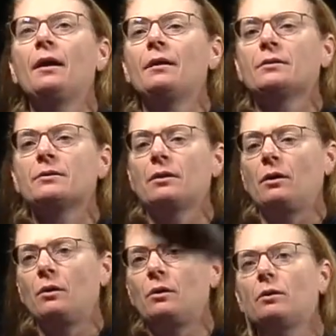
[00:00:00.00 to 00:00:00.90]

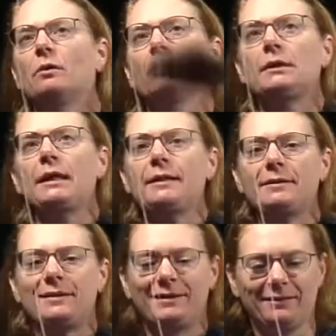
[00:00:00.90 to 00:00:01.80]
So
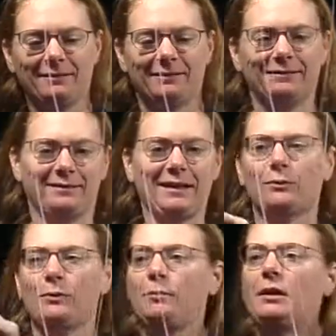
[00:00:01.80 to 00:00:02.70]
lens, that's
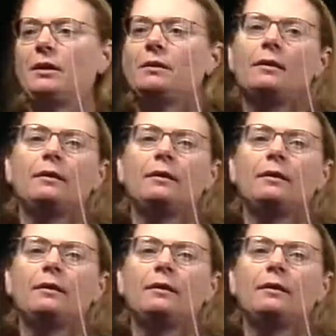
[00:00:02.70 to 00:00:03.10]
what I mean.